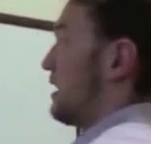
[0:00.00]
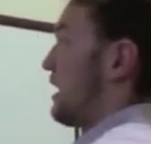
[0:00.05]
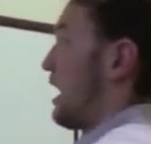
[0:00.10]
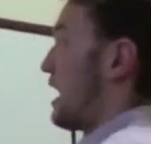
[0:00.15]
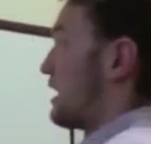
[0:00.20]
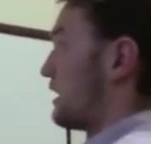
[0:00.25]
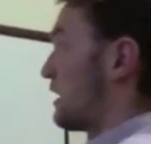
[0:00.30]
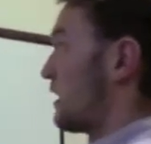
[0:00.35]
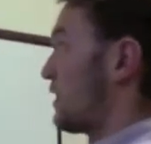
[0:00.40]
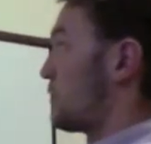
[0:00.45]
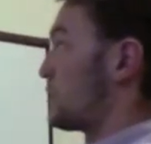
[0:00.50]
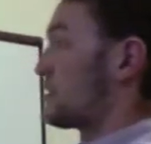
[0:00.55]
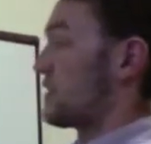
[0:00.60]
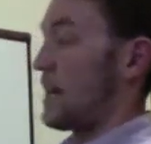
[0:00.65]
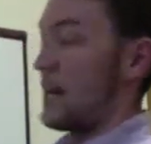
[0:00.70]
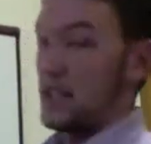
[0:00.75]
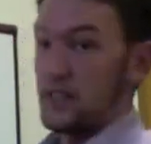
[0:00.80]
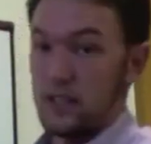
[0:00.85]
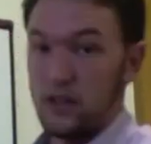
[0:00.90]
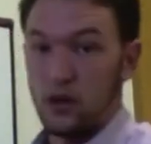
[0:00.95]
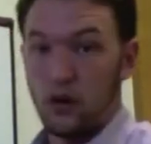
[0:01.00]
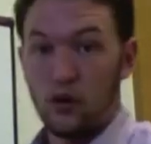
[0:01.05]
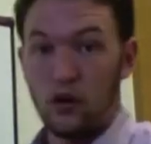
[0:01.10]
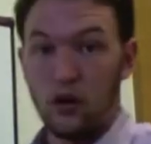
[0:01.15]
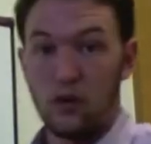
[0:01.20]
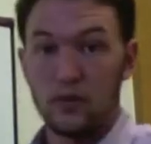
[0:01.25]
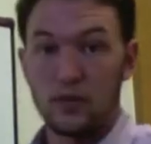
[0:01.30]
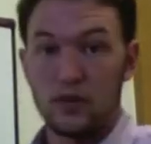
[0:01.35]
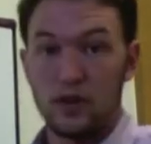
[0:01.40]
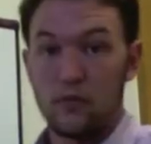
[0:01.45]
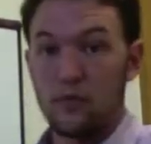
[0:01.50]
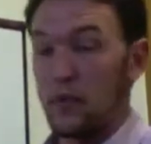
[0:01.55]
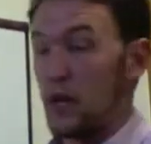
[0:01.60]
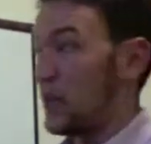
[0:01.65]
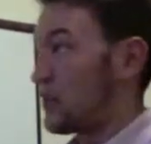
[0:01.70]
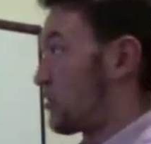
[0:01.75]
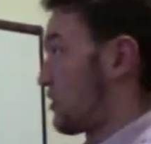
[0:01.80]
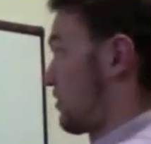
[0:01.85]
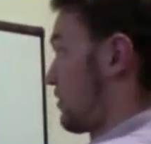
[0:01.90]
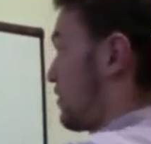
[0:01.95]
and then use that as their chromosome. Make
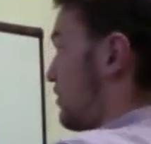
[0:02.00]
sure